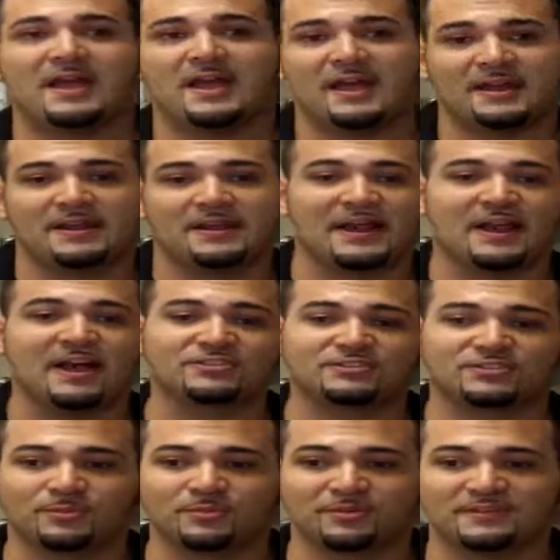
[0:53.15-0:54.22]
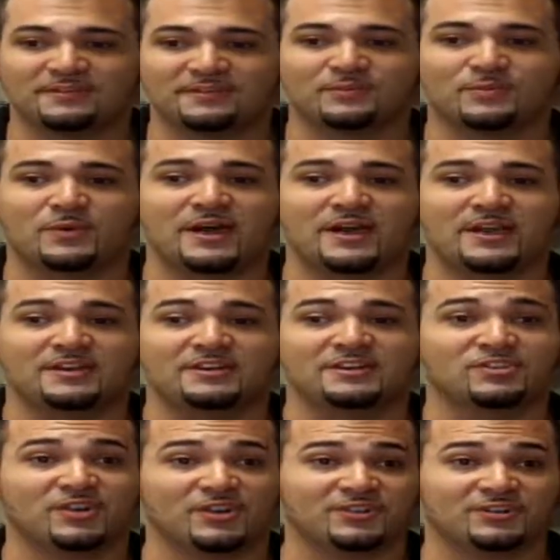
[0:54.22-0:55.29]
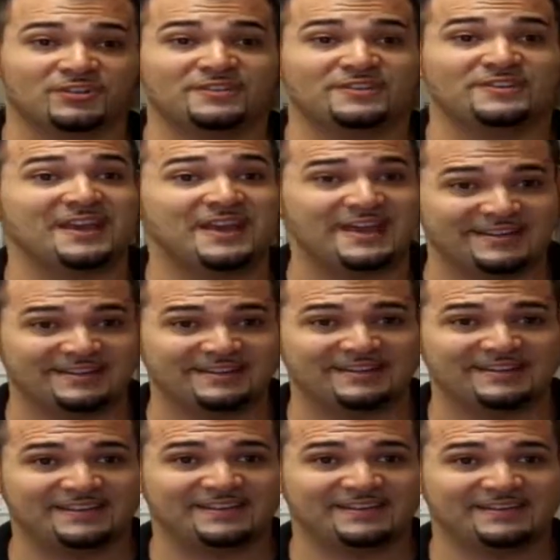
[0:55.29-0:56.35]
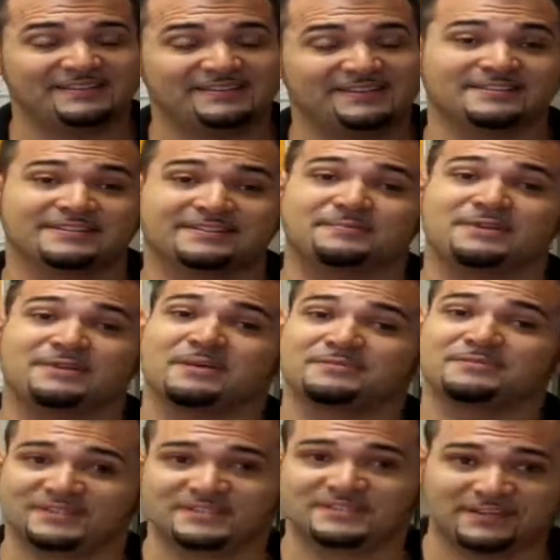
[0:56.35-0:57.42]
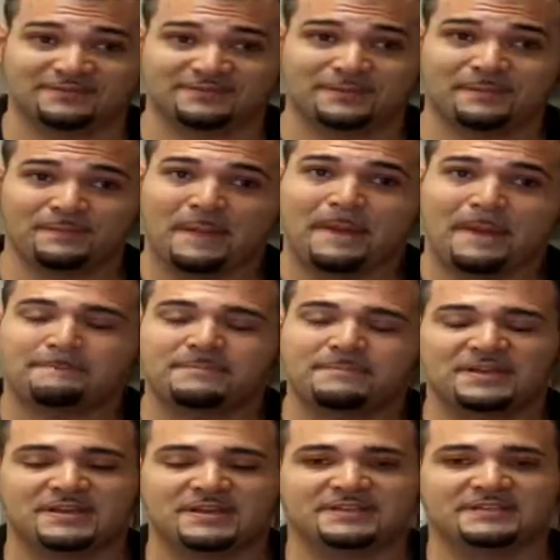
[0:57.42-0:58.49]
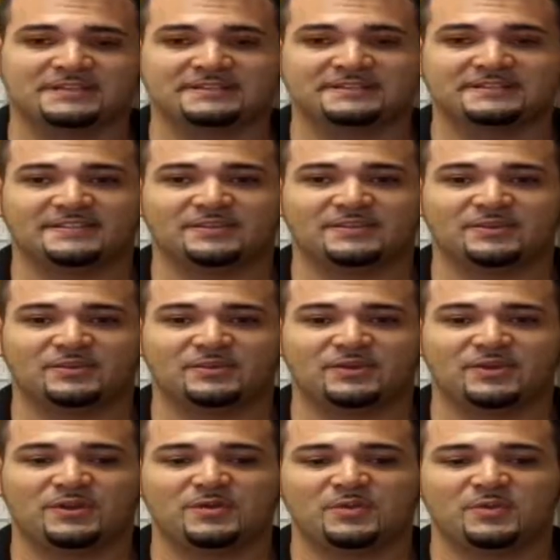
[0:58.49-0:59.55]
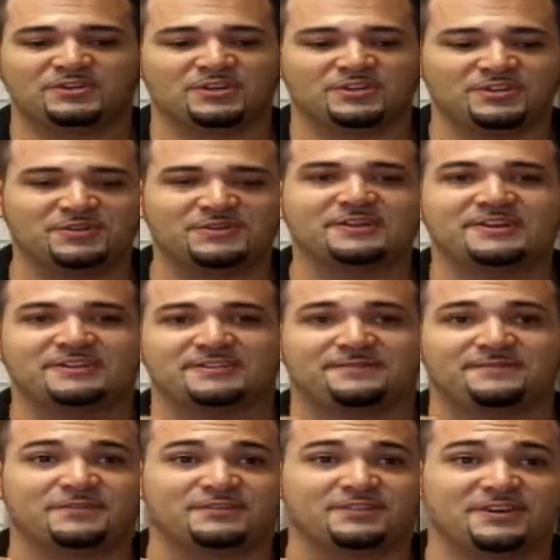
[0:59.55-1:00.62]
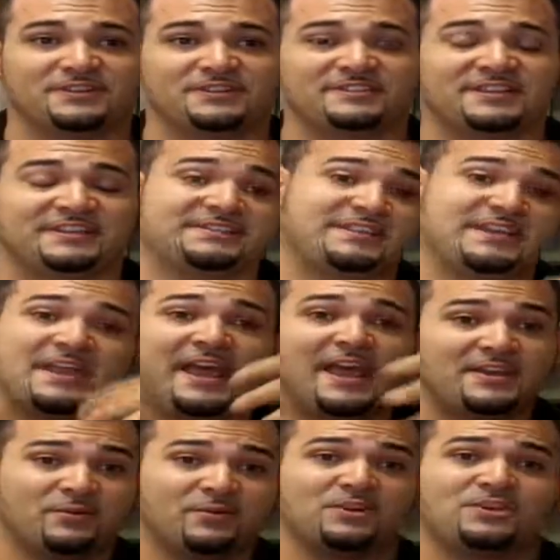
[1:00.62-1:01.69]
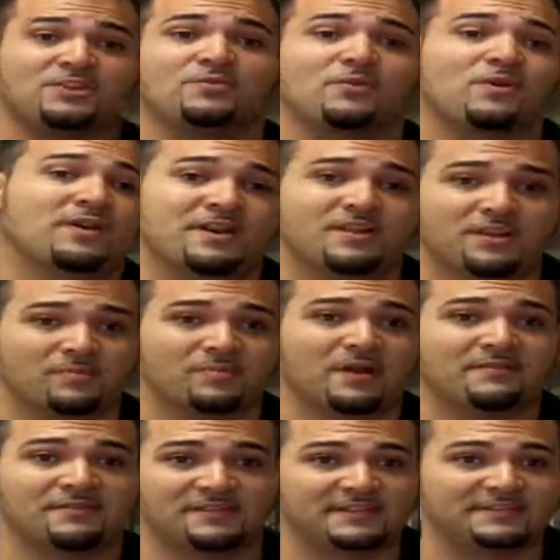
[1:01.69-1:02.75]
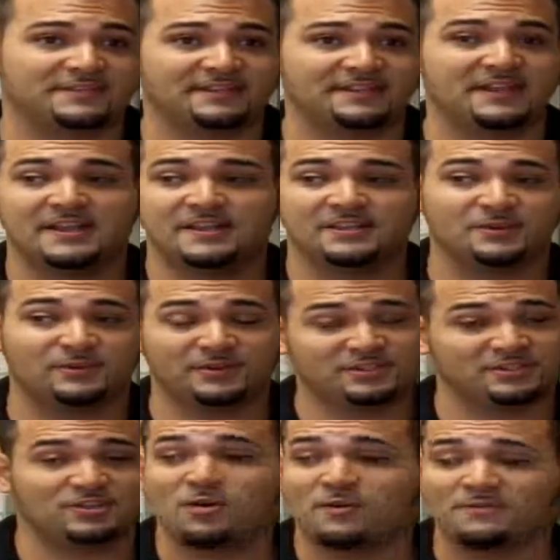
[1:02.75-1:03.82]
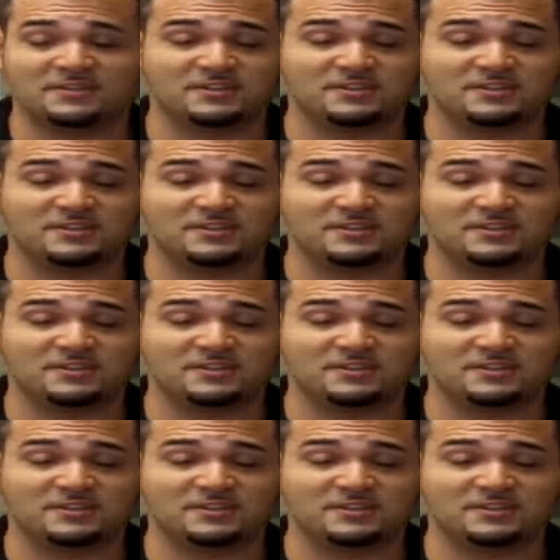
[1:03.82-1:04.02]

And I also believe it's why an instructor in the end doesn't become successful because what you're doing is if you start say, saying, hey, what do you want out of your private lesson? You want to just go